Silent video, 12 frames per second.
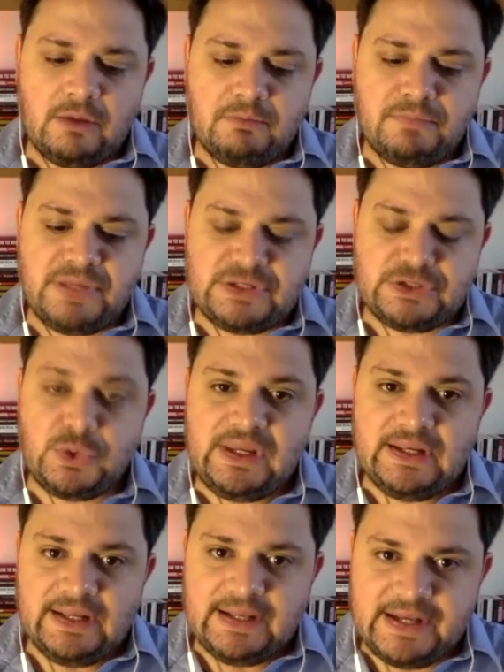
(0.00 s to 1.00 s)

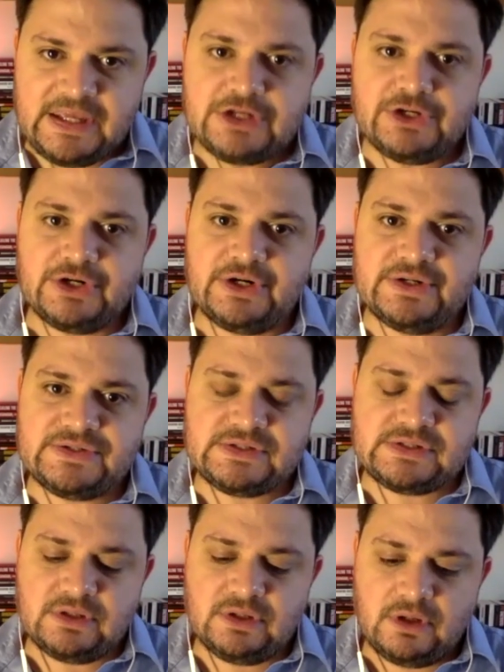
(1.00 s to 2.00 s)
between
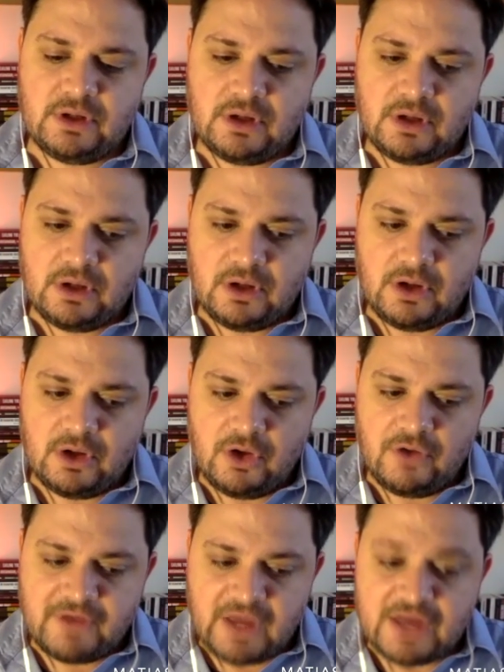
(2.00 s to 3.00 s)
leaders
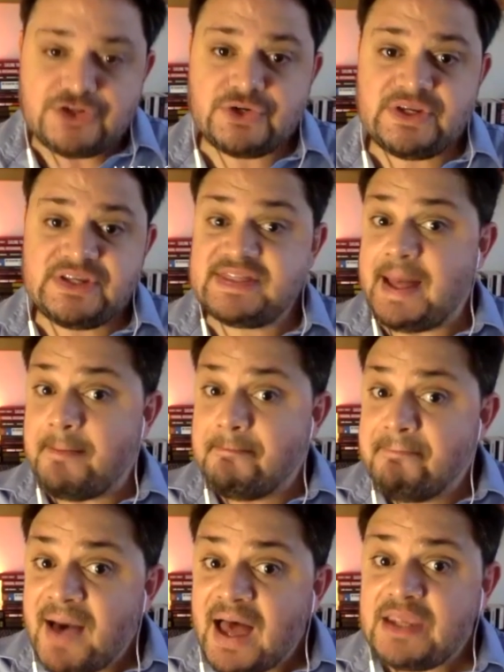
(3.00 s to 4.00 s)
of countries that
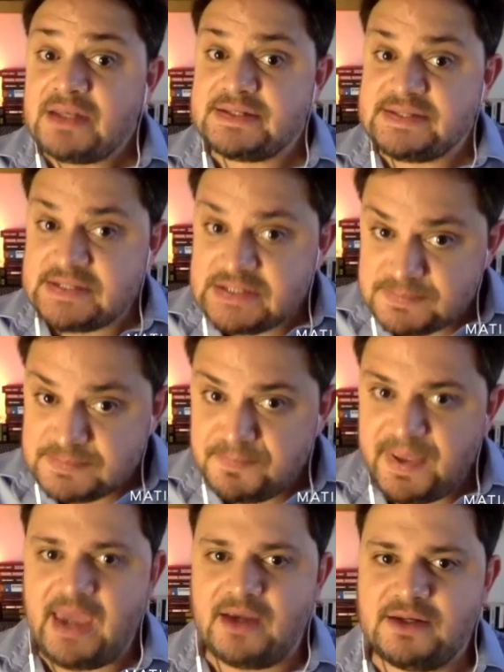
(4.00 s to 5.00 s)
might
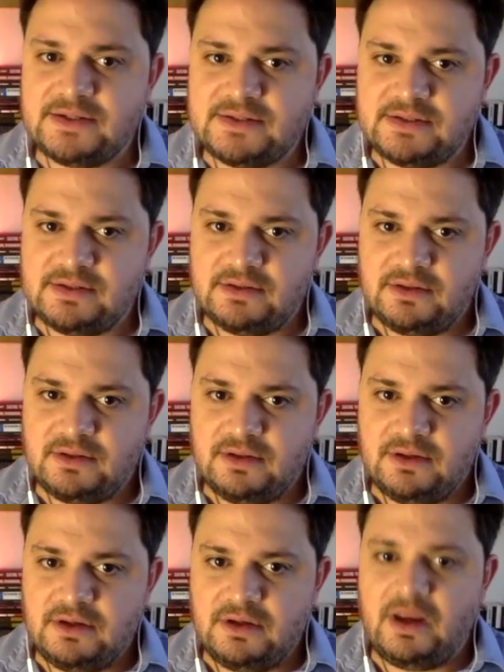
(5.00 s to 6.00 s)
suspect
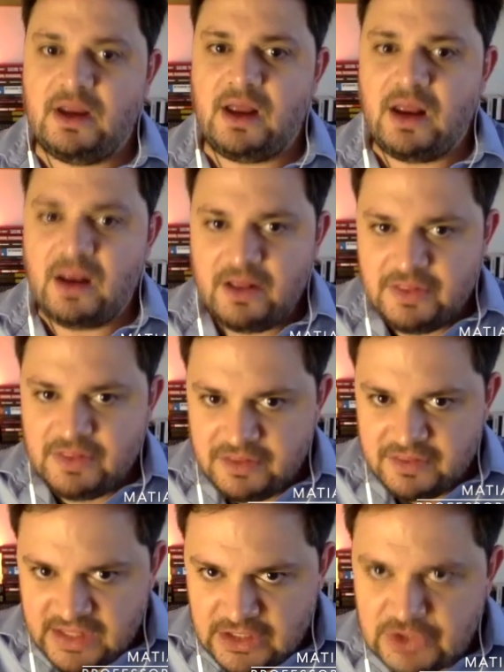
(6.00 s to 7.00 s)

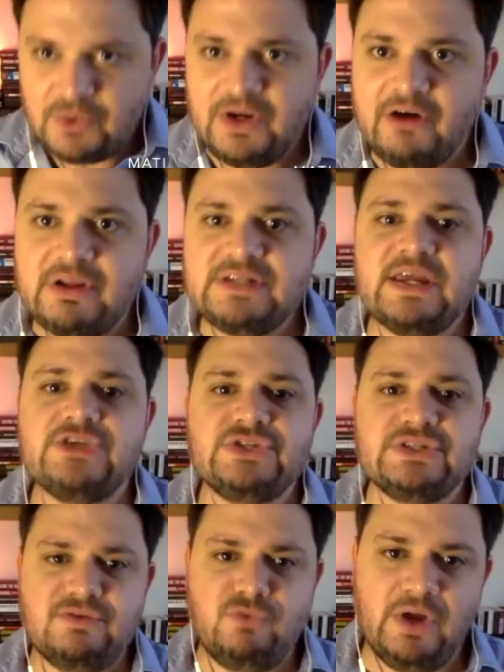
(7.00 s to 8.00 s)
the nuclear
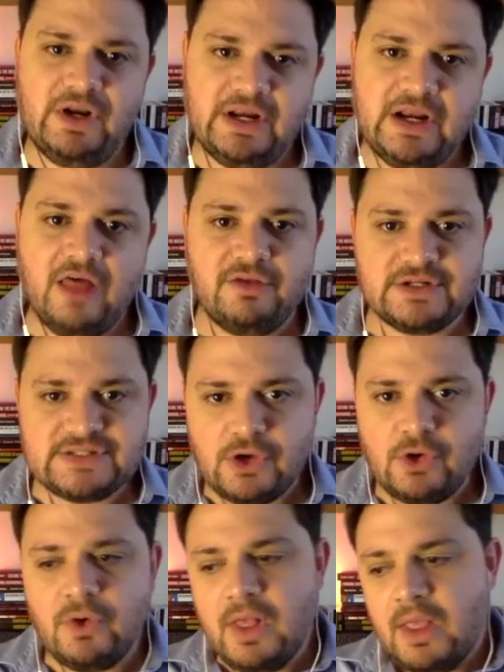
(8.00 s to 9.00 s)
intentions of one another. So